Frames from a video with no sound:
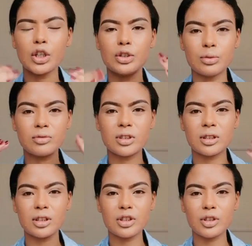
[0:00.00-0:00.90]

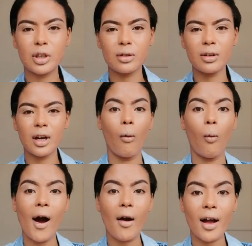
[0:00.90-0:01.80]
gedoente, you know.
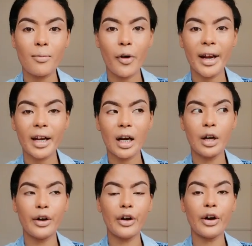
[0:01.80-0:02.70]
Wow, I'm wearing
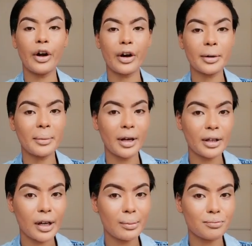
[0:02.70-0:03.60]
a lot of
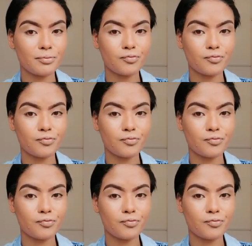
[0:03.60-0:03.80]
makeup.